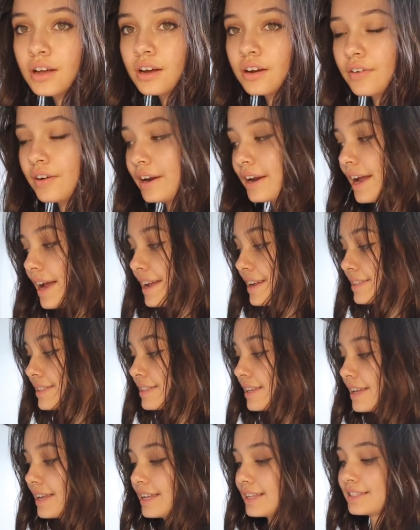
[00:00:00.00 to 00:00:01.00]
All right
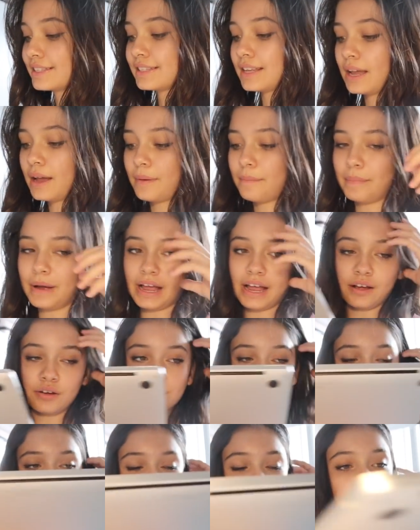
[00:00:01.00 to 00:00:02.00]
guys, it's
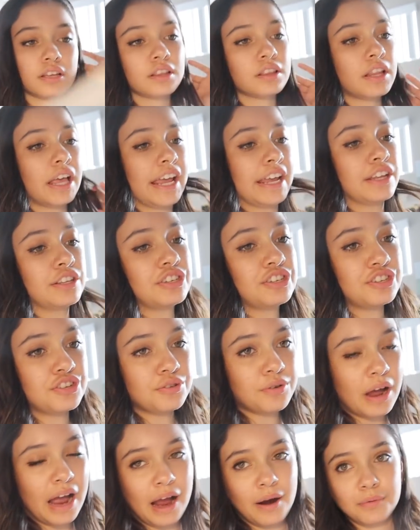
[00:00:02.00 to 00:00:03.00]
about like
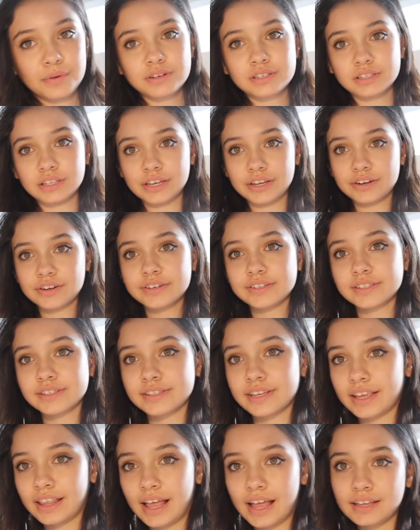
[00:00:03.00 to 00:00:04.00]
two hours later since
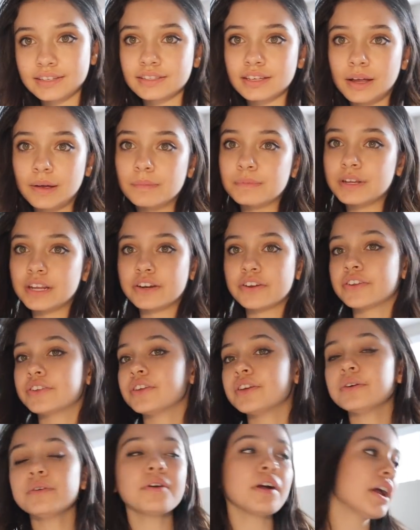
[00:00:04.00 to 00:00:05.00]
I last updated
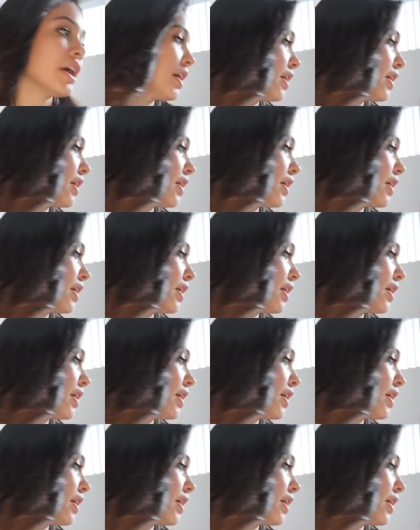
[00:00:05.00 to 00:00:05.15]
you.